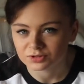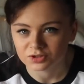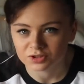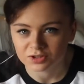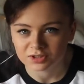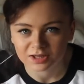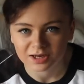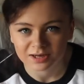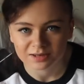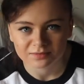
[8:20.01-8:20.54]
and
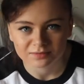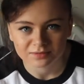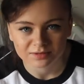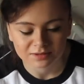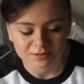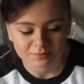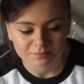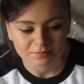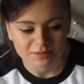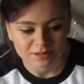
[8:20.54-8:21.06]
you'd get
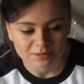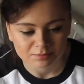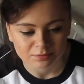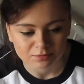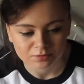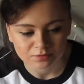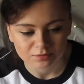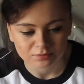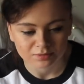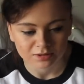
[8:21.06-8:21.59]
some
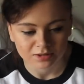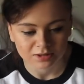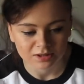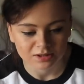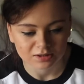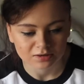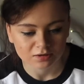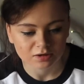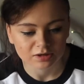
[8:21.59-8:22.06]
people who were like,